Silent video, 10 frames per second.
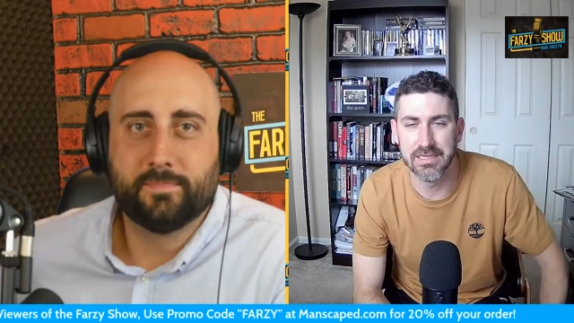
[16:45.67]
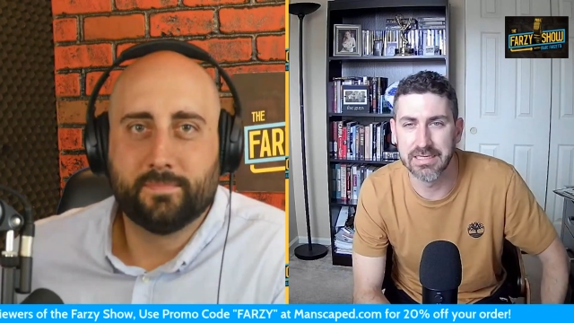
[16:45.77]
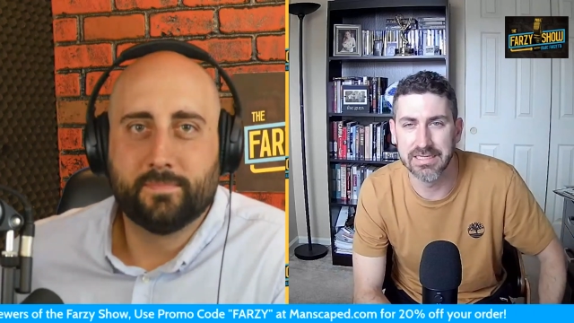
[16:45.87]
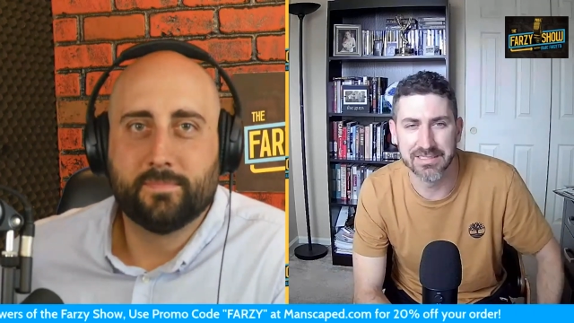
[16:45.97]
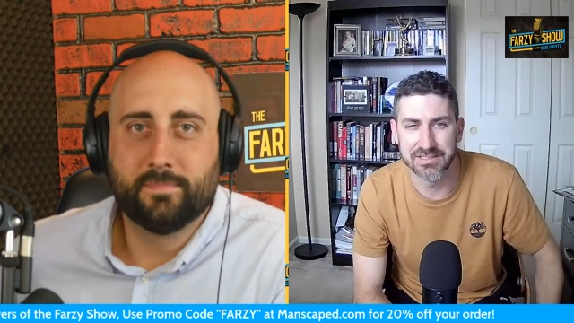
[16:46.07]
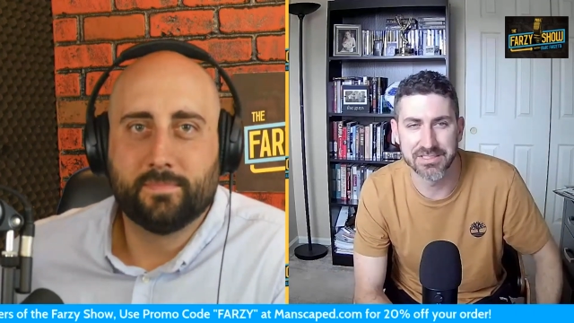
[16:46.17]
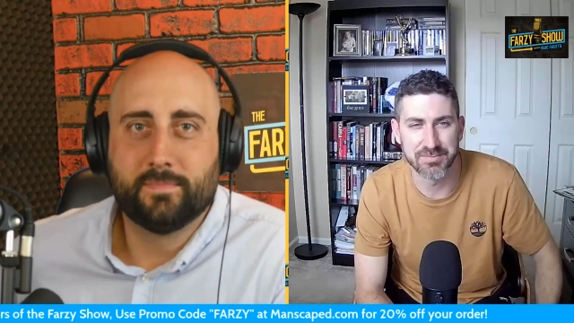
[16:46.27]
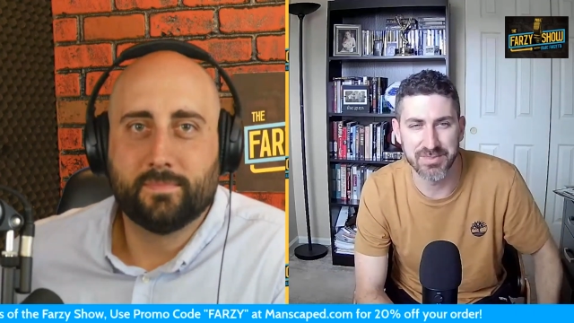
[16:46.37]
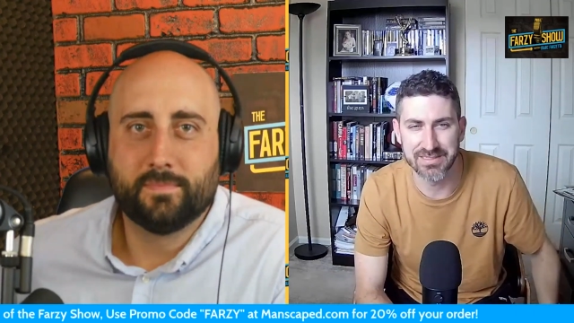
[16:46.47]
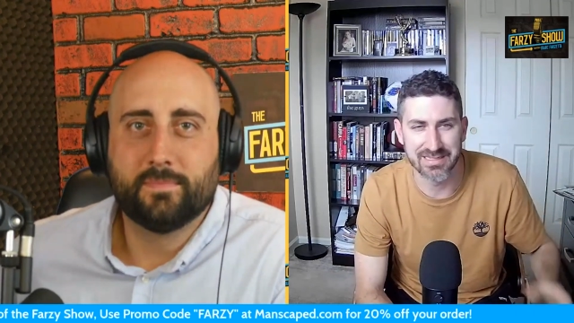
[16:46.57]
Speaker 1: Hinkie has
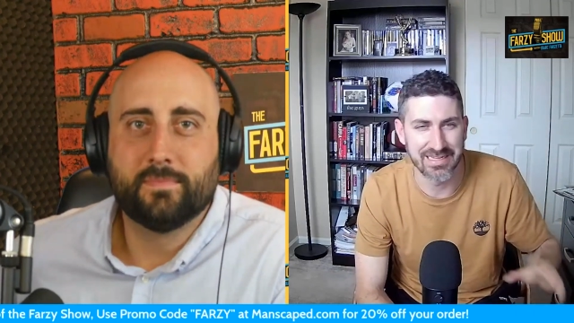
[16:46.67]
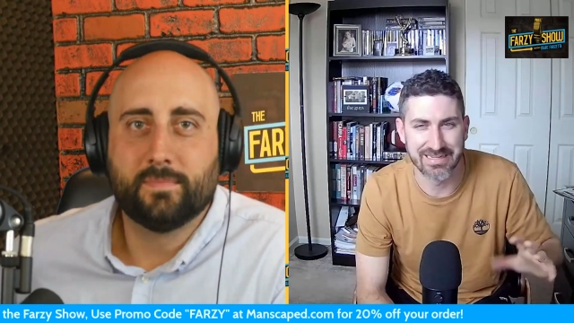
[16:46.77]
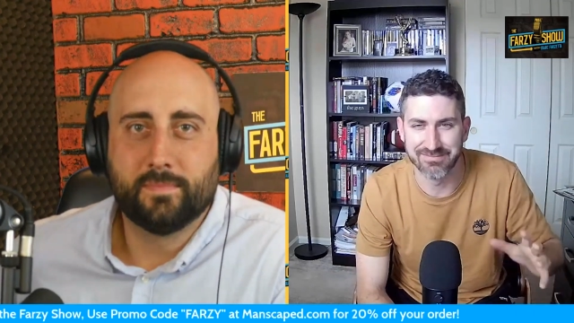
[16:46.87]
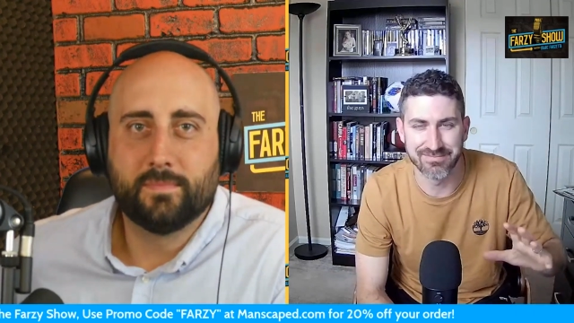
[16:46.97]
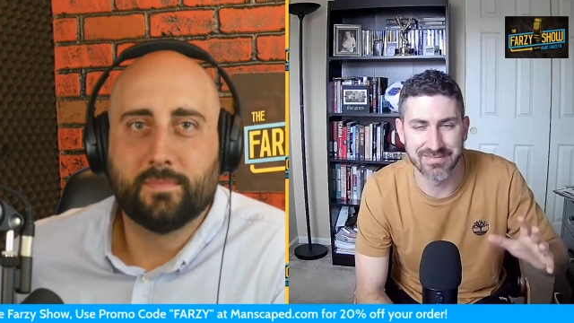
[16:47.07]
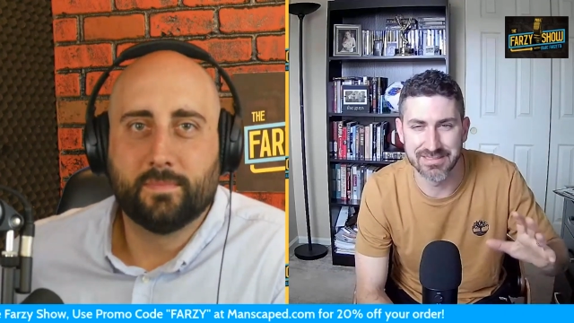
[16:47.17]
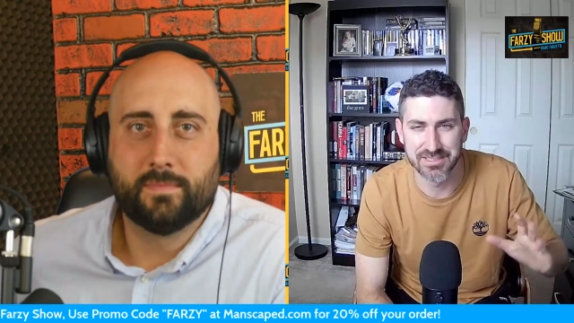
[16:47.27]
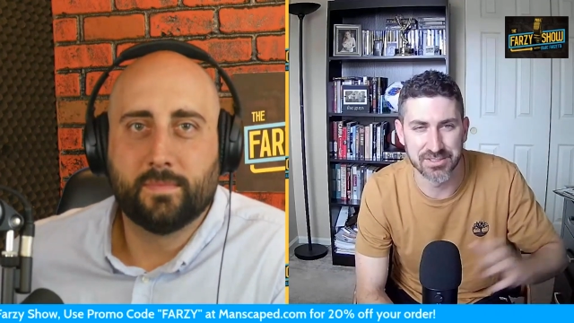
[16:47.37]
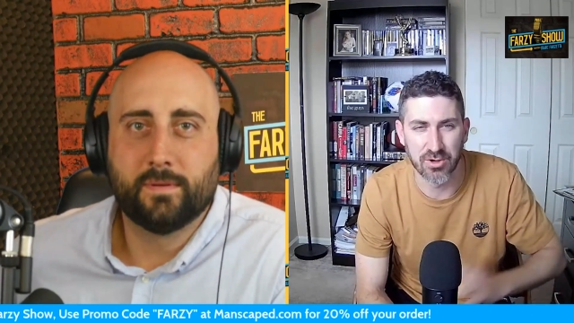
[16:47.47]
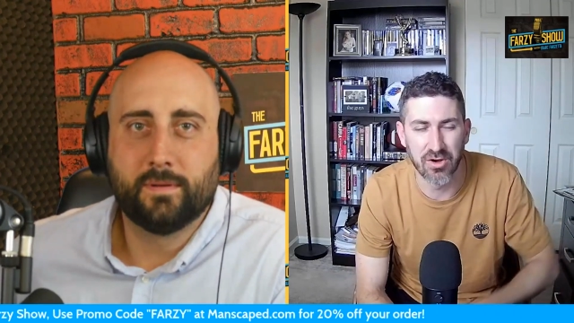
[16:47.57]
just been like.
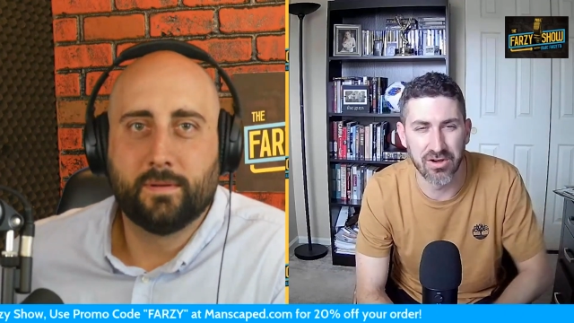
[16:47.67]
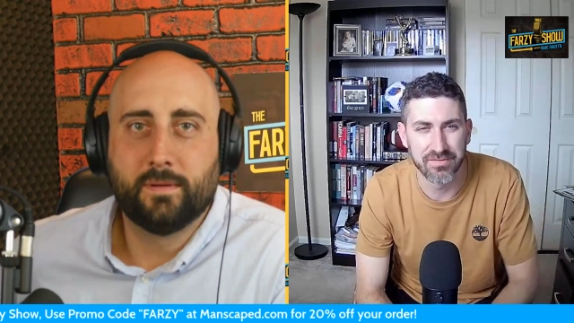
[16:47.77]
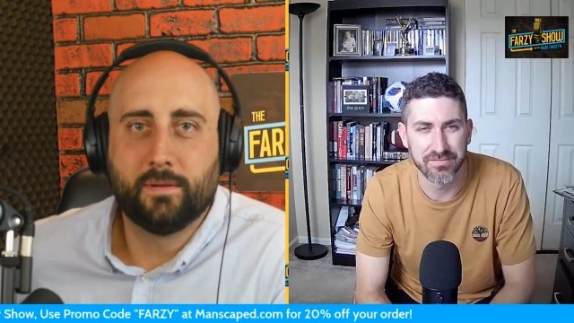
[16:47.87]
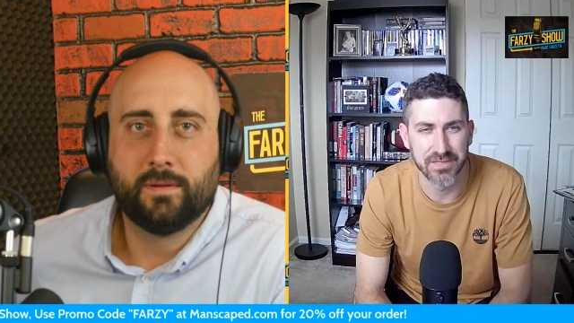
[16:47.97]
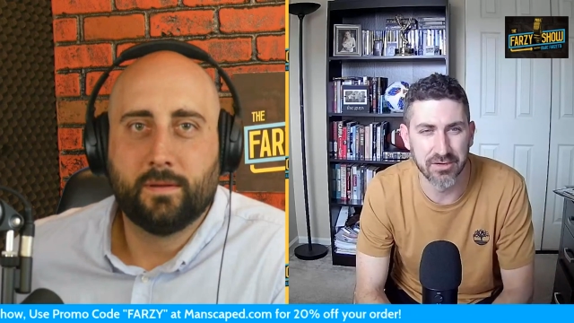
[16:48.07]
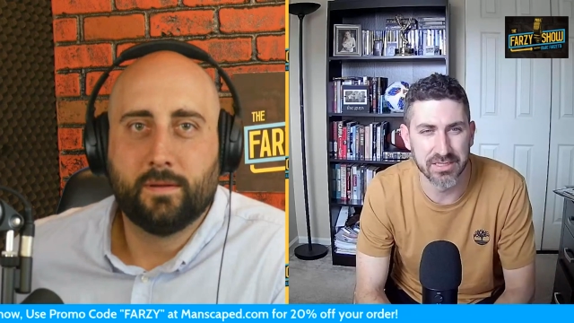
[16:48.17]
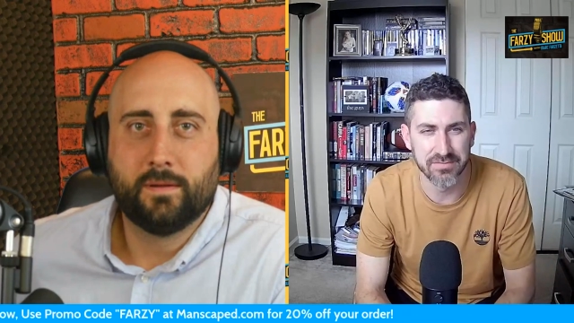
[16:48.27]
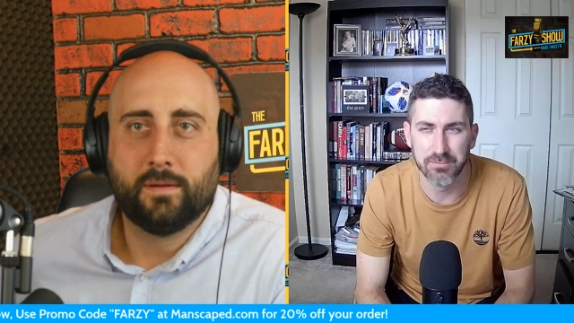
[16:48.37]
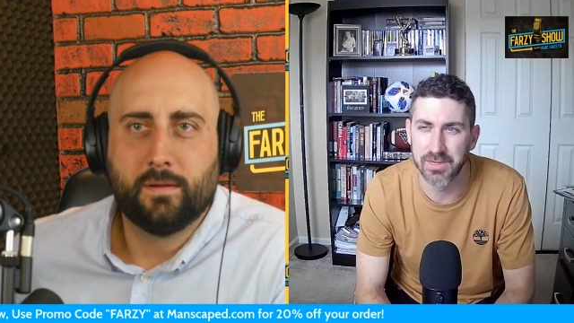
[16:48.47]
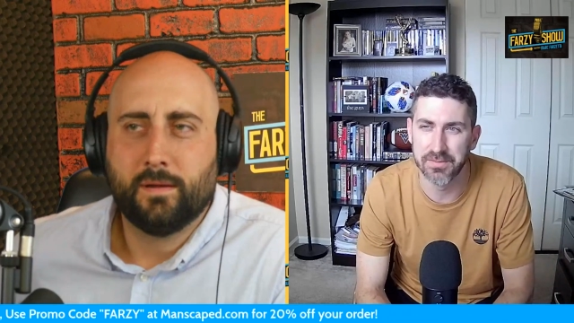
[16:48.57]
Just off, you
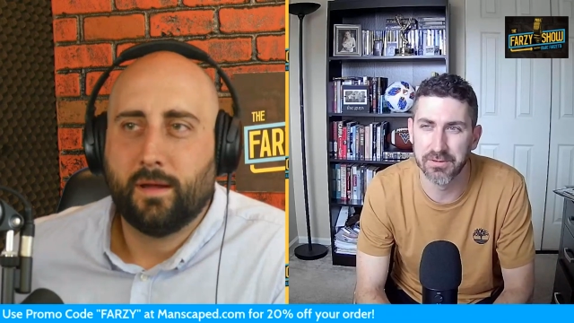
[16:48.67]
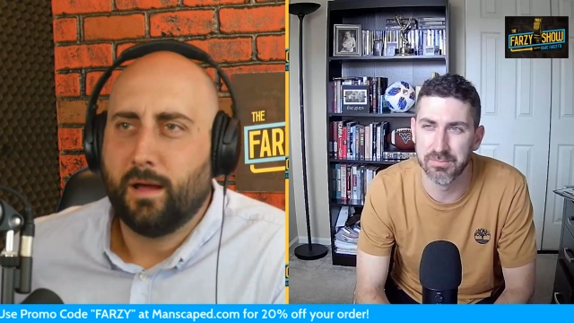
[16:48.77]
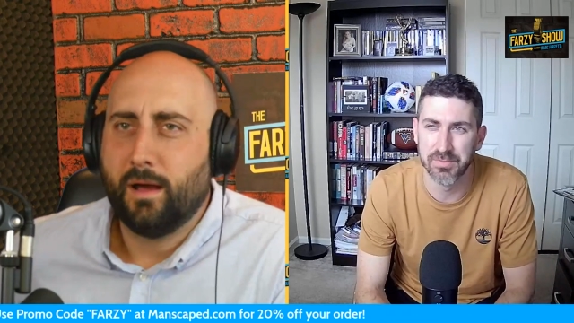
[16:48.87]
know, even when